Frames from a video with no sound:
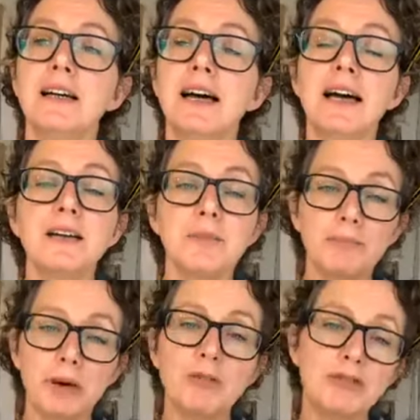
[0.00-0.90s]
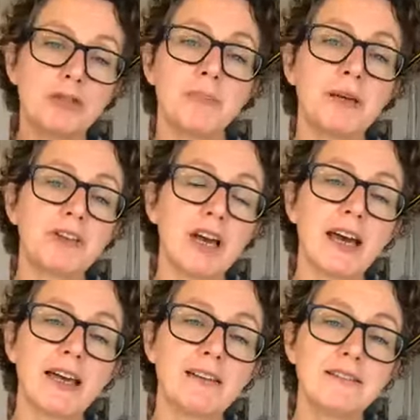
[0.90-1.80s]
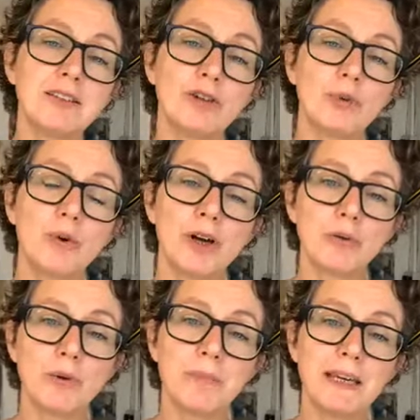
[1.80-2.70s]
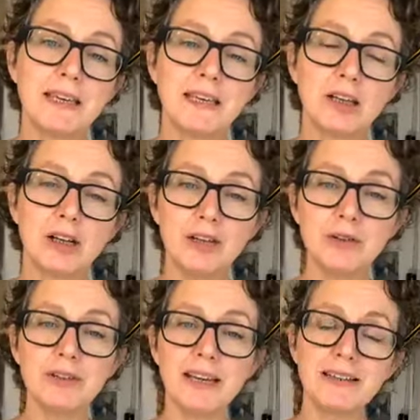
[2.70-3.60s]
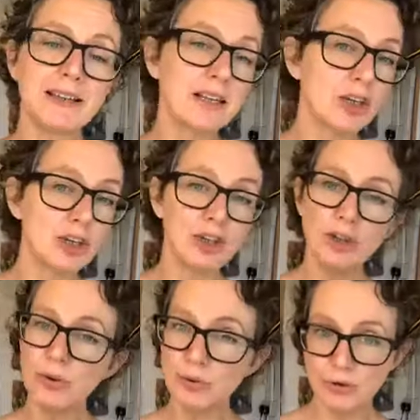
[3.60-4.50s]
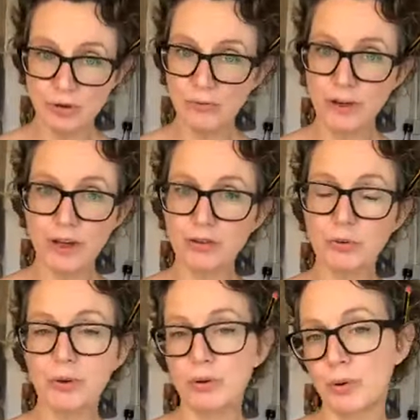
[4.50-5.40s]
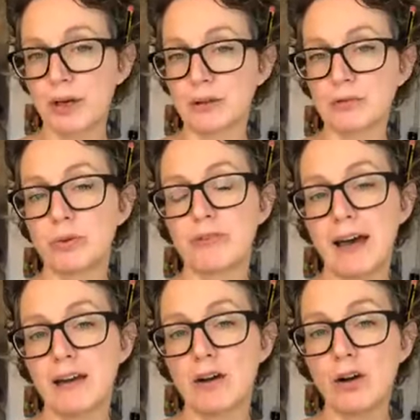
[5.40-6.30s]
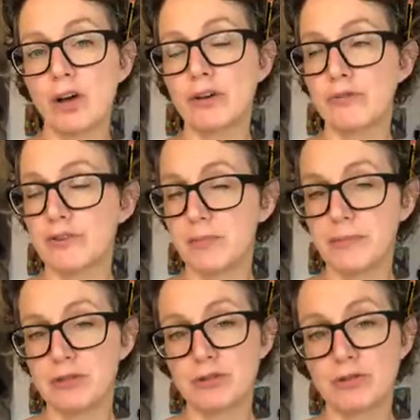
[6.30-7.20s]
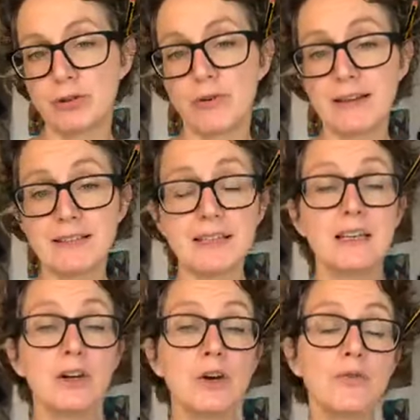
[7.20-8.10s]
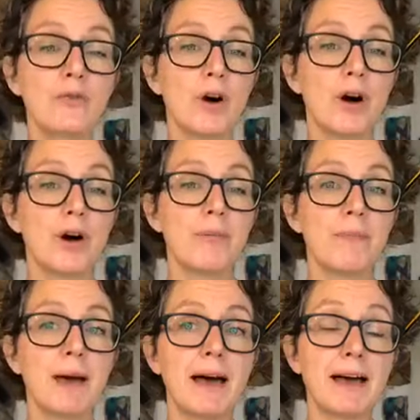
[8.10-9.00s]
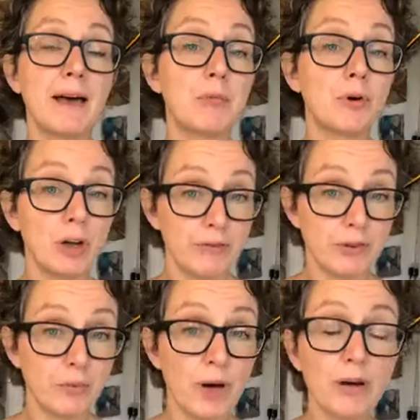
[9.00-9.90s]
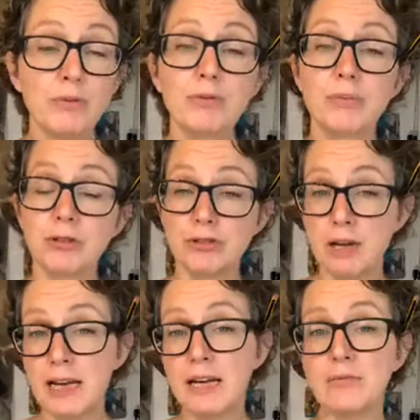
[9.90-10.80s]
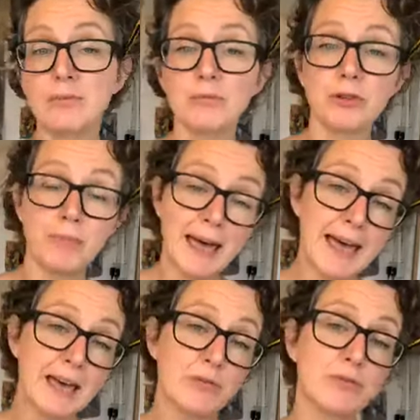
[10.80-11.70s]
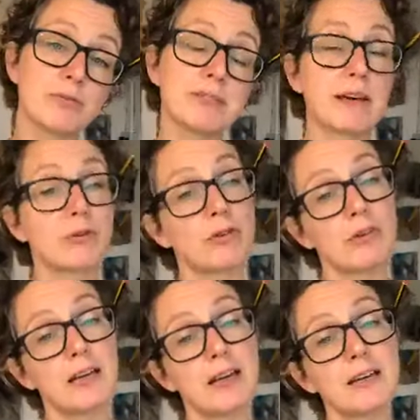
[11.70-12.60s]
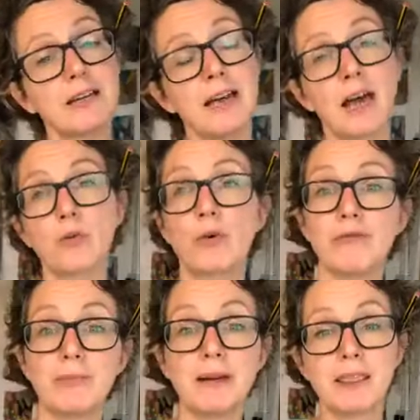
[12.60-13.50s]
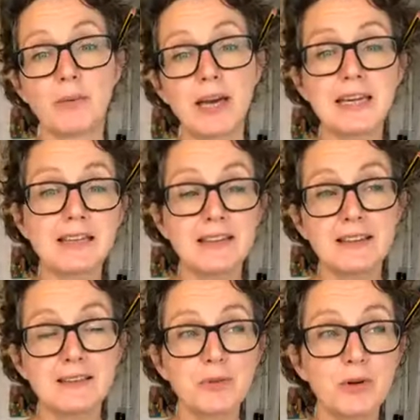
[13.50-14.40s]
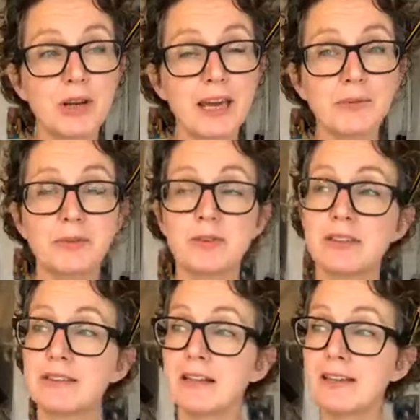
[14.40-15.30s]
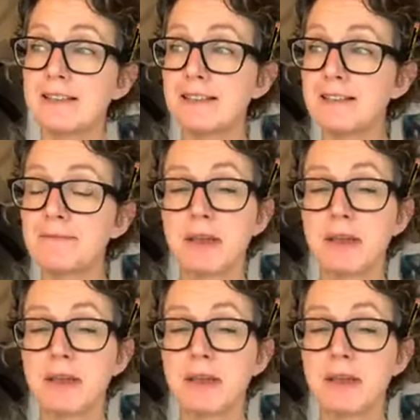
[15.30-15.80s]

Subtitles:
And post your image and your work will be included in a huge virtual quilt. We've had a lot of submissions already from all over the world, from Australia, from Japan, from South Korea. Had one from Lithuania this morning, which is exciting.